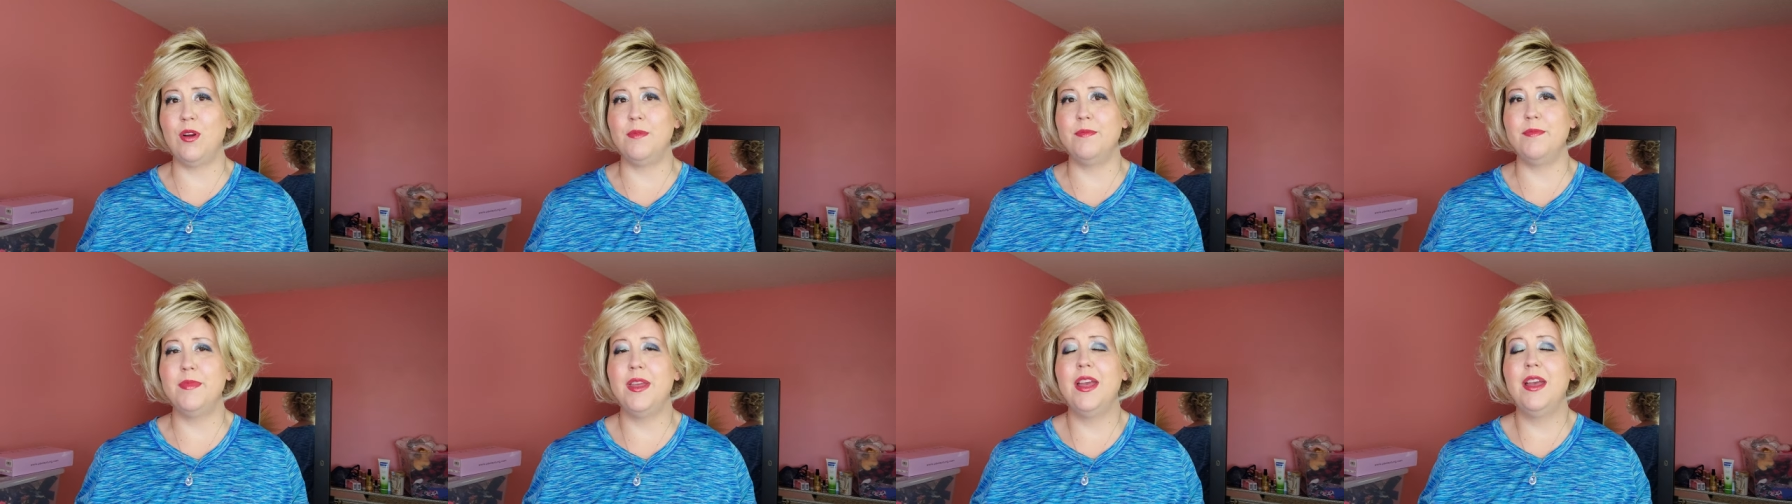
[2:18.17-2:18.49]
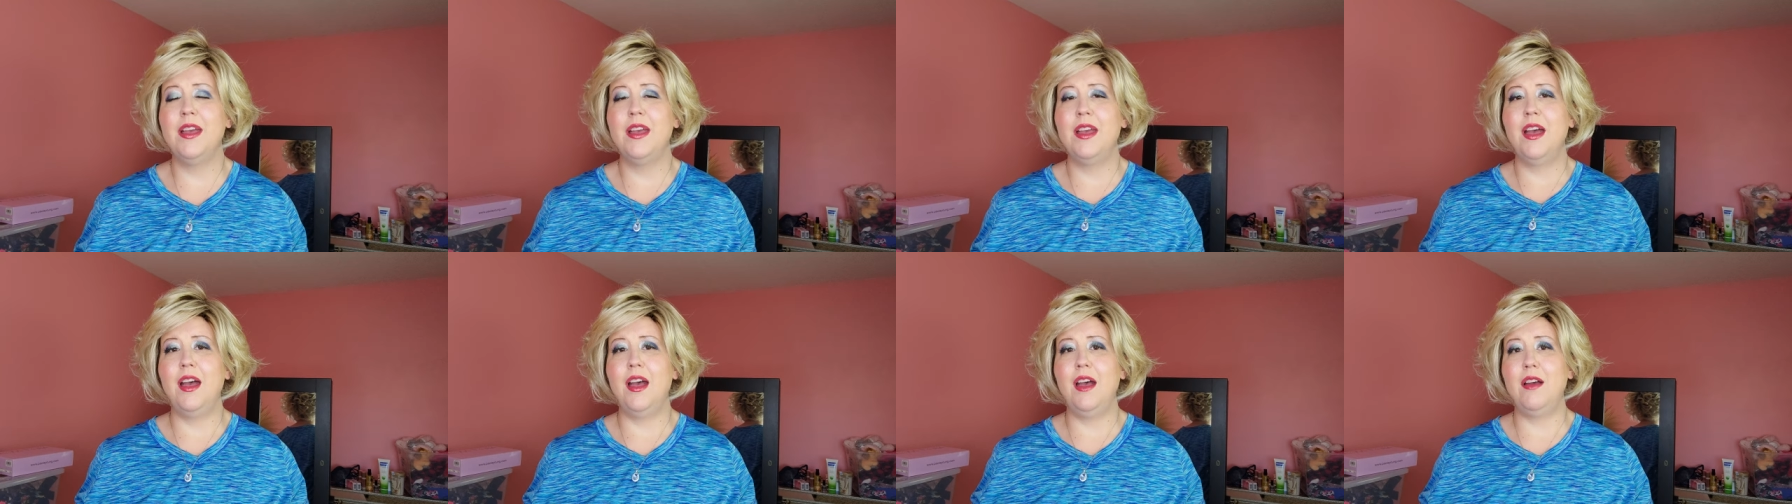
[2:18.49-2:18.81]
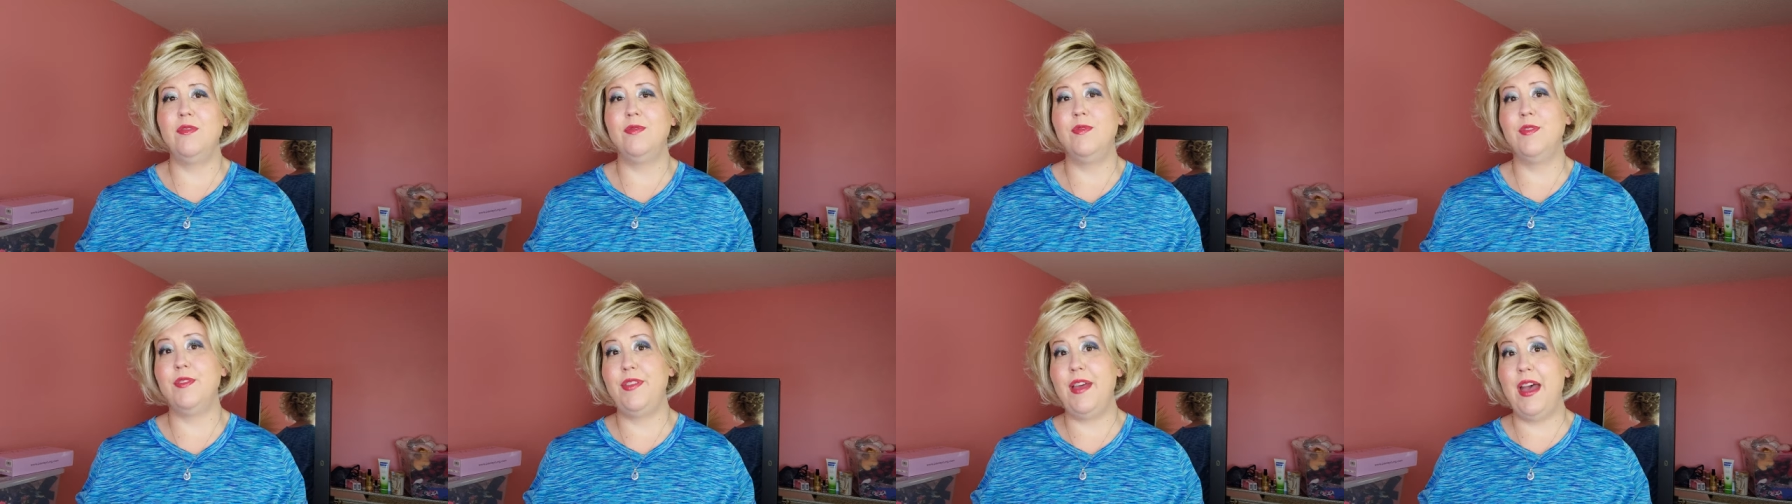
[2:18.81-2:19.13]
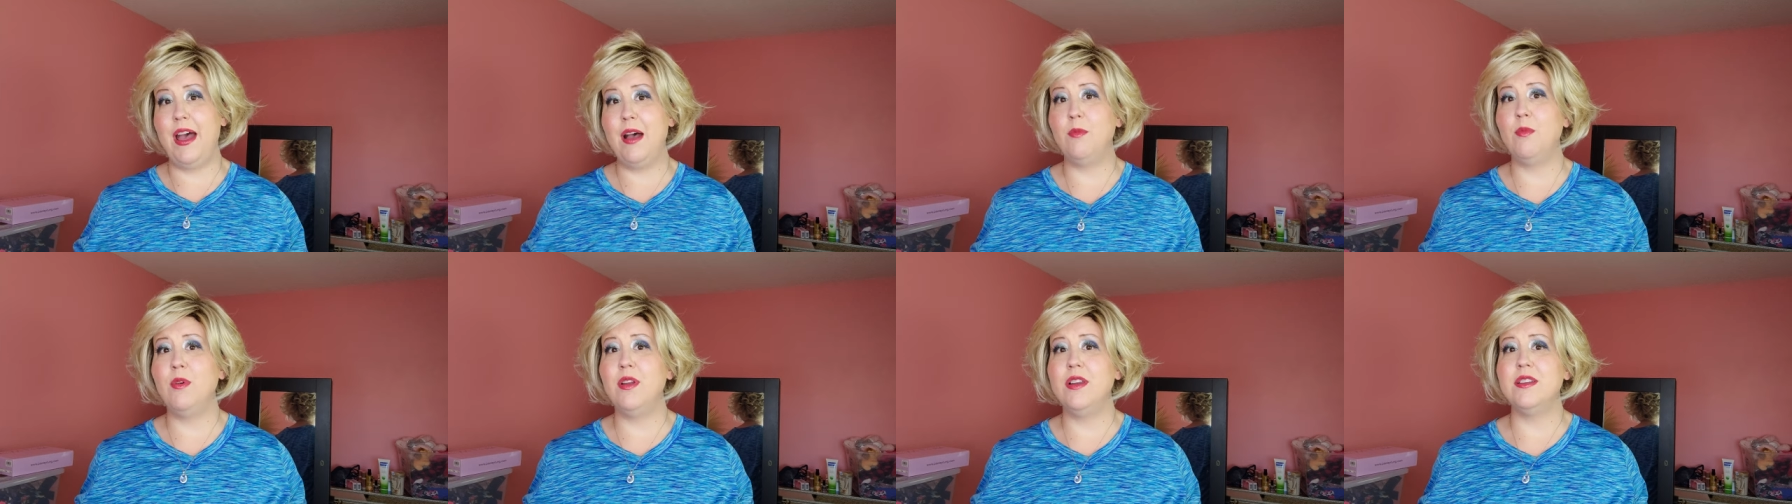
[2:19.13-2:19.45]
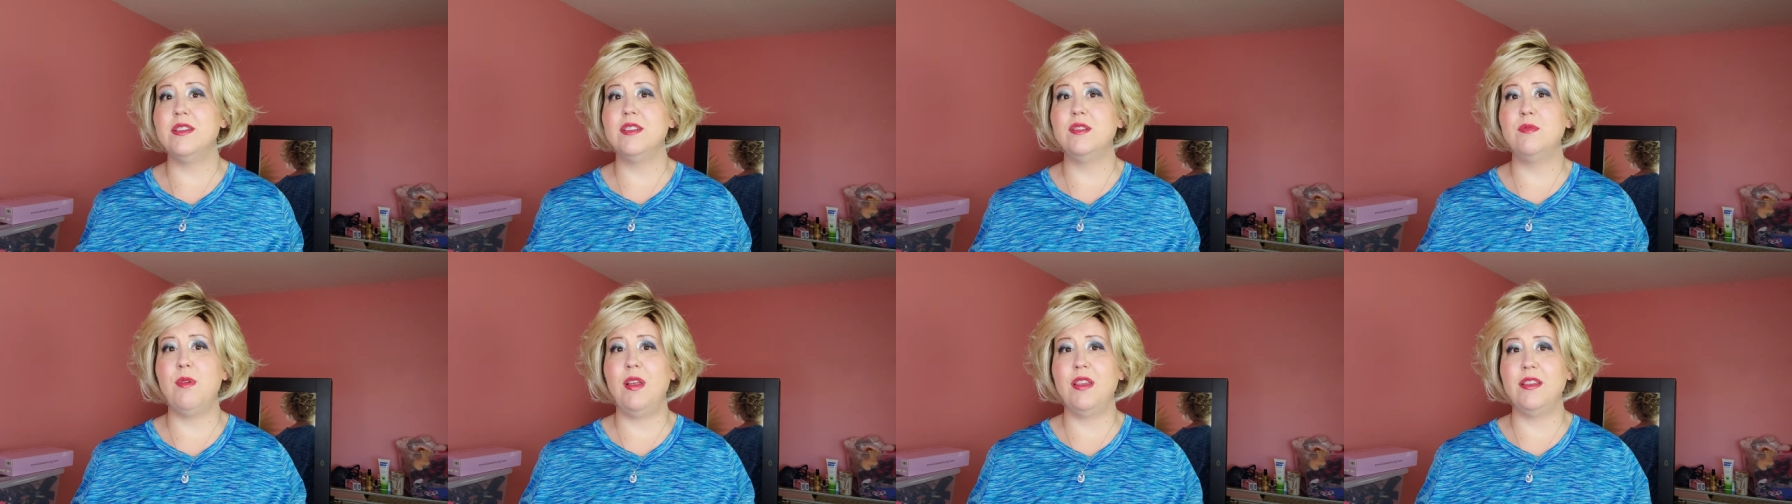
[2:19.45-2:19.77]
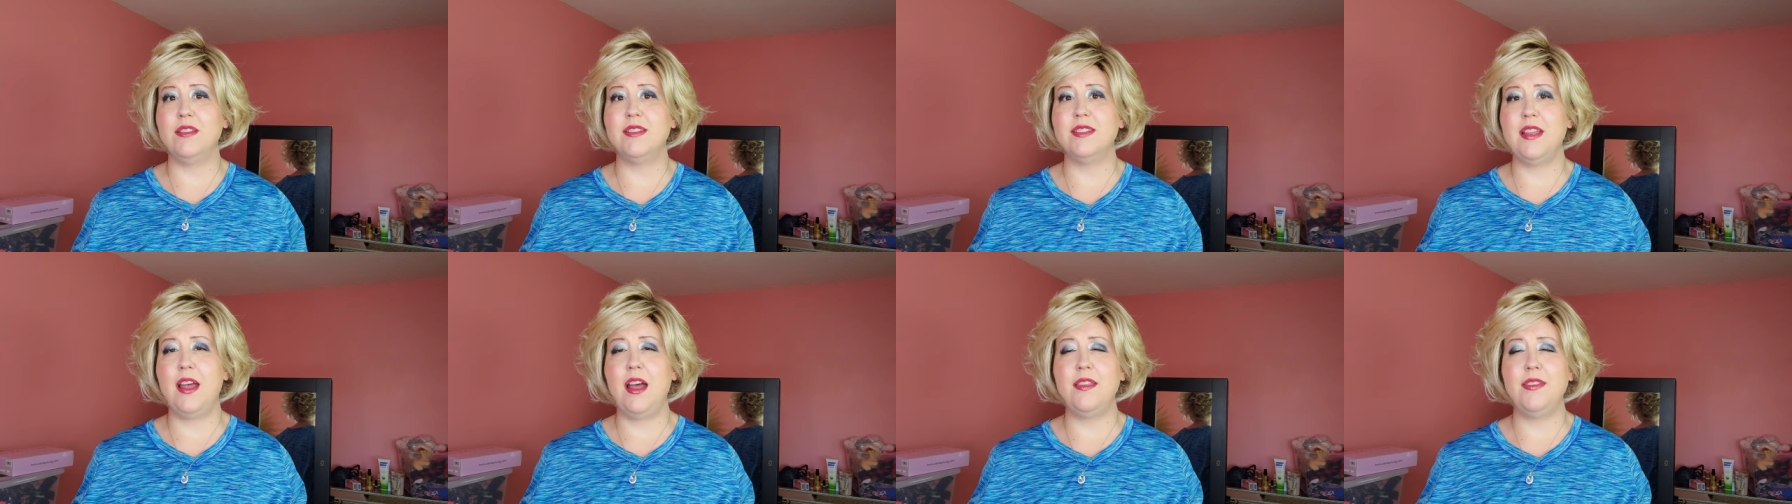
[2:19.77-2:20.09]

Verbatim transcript: them, uh, for that one as well as that.